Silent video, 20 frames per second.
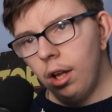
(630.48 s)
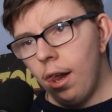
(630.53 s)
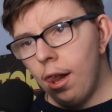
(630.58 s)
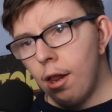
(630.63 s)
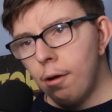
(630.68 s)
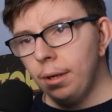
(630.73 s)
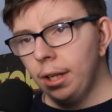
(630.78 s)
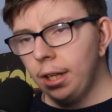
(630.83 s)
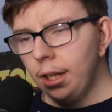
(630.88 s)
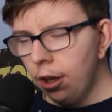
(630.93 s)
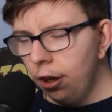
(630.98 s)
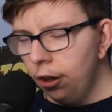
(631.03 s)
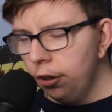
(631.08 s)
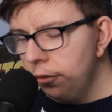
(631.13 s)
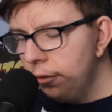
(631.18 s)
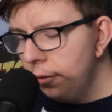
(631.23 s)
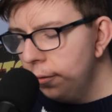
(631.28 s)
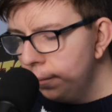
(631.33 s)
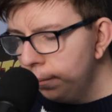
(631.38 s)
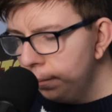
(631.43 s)

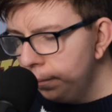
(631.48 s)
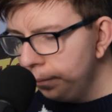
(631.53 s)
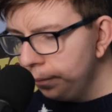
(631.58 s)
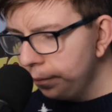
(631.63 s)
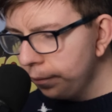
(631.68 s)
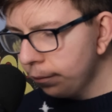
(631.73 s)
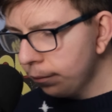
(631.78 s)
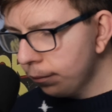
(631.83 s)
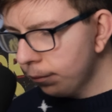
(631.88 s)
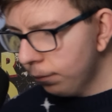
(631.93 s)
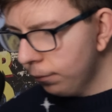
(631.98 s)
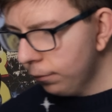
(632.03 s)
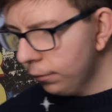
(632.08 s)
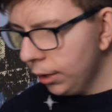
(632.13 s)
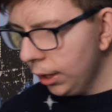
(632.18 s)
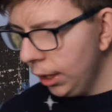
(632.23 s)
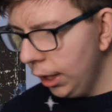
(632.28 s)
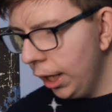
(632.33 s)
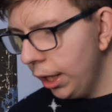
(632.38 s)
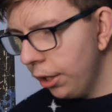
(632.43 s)
Because
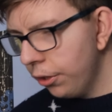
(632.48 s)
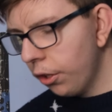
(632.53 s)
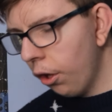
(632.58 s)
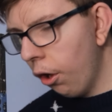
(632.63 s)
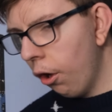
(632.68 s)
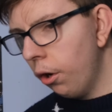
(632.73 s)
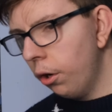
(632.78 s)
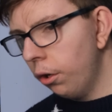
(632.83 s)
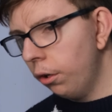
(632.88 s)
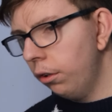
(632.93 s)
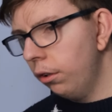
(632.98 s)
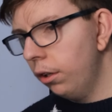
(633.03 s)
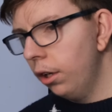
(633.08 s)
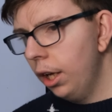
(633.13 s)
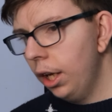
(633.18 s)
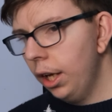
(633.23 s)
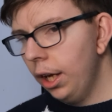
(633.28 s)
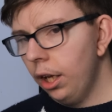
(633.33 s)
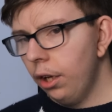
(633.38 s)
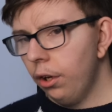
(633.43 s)
it's the whole
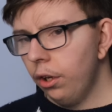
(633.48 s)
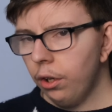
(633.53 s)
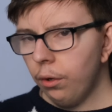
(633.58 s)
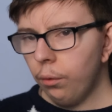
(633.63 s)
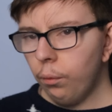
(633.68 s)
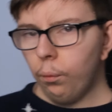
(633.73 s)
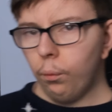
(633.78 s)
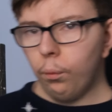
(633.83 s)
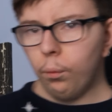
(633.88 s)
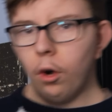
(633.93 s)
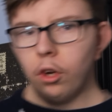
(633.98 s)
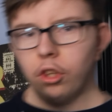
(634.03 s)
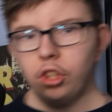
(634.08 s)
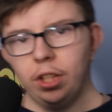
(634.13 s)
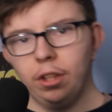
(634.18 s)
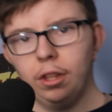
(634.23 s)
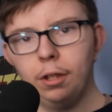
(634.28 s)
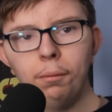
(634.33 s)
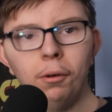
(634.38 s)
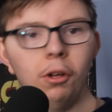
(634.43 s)
washing
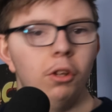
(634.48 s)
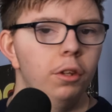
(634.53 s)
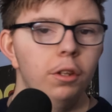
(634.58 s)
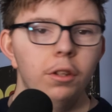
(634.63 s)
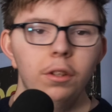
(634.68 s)
the boat.